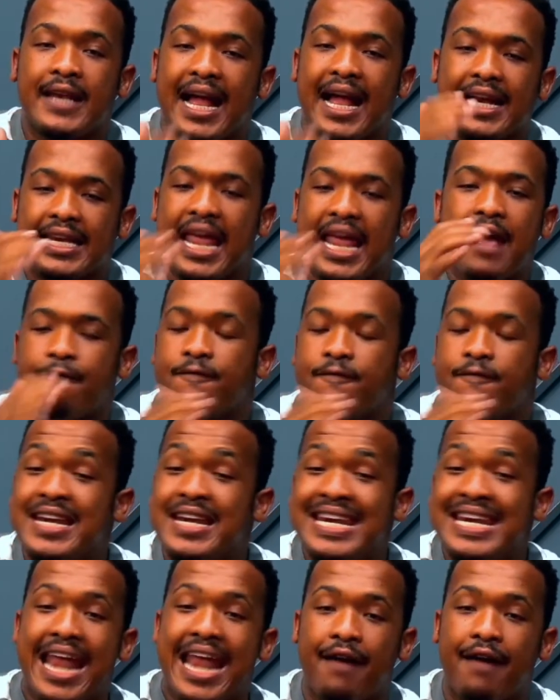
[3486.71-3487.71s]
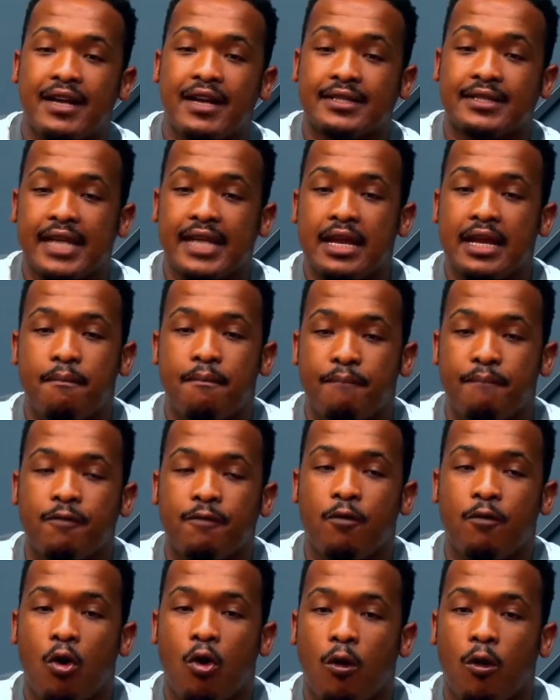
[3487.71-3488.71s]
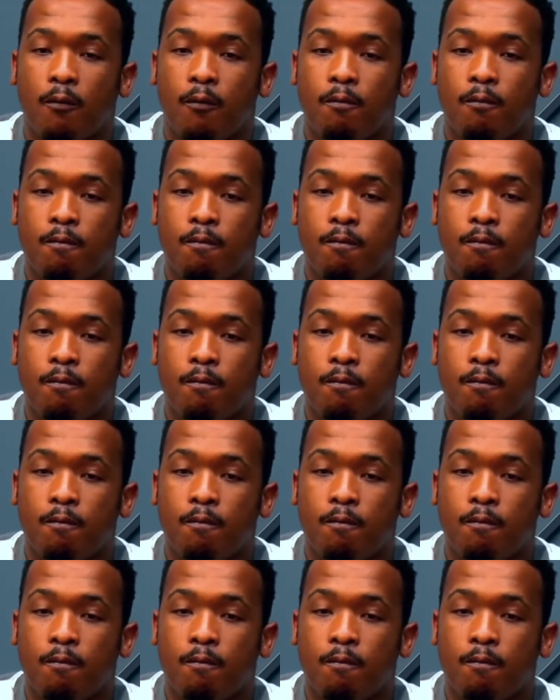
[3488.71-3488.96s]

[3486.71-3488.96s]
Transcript: that they've never seen before.